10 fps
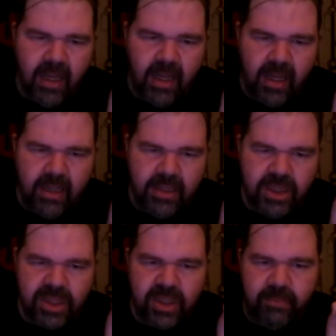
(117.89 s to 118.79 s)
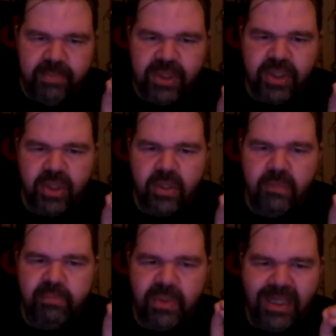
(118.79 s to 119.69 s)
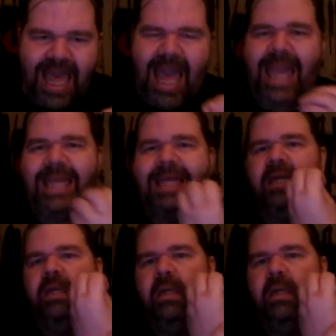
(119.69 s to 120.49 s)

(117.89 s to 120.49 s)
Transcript: uh, just a pure black,